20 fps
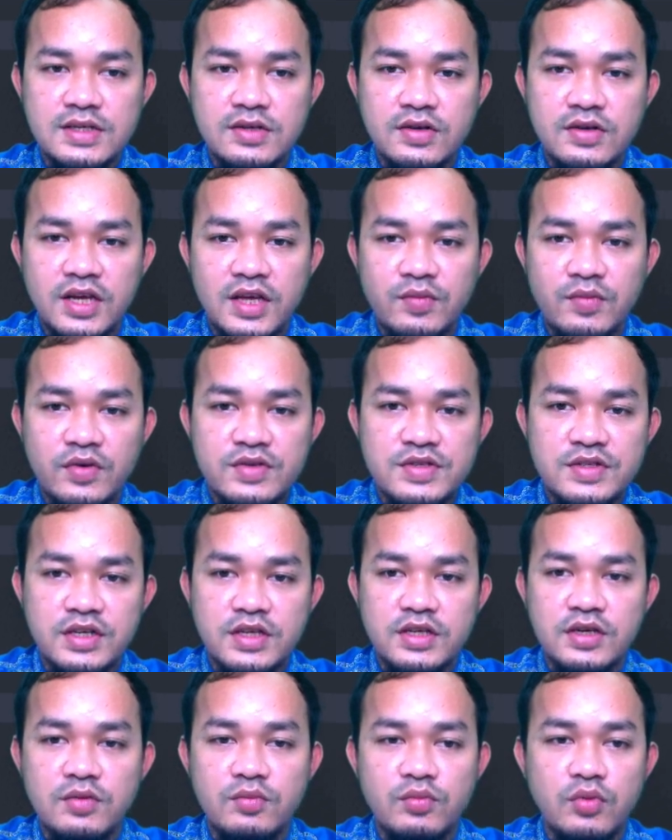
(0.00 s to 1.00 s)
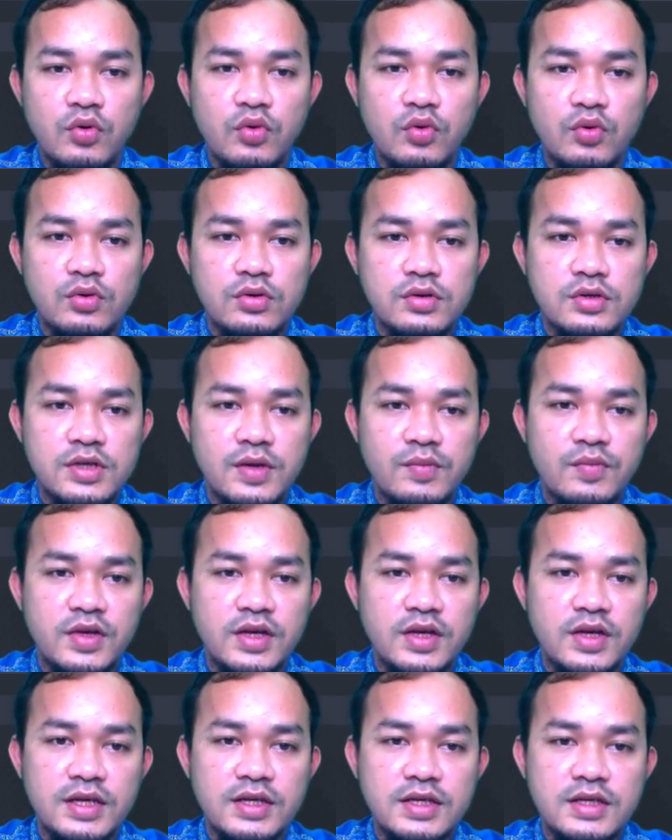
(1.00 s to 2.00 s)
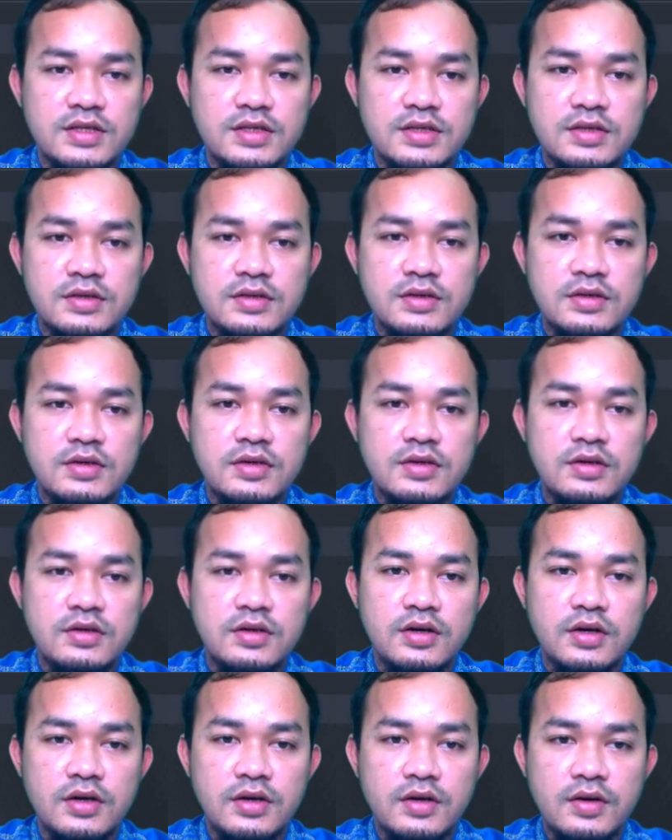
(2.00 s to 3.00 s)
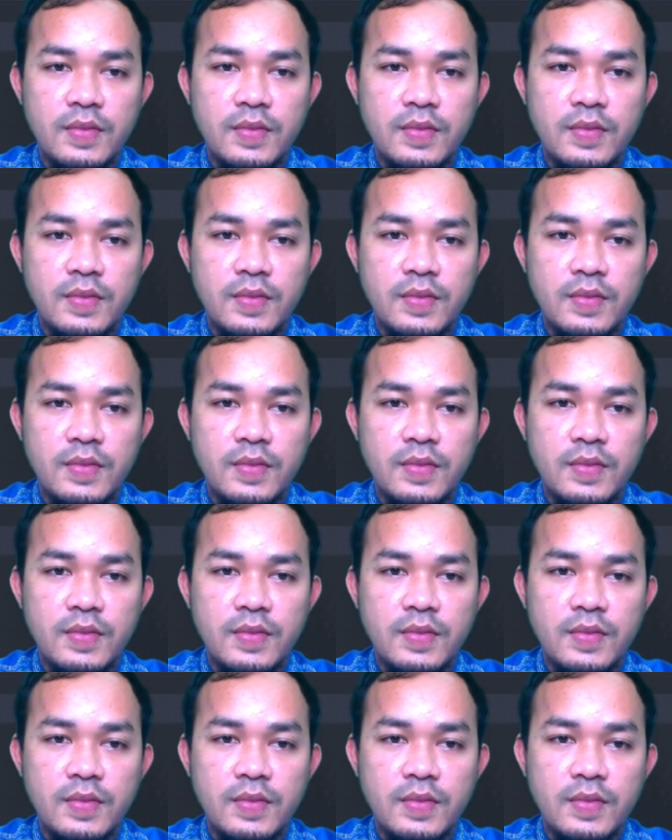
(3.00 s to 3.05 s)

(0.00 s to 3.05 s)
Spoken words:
name or string, a bow, something like this, yeah.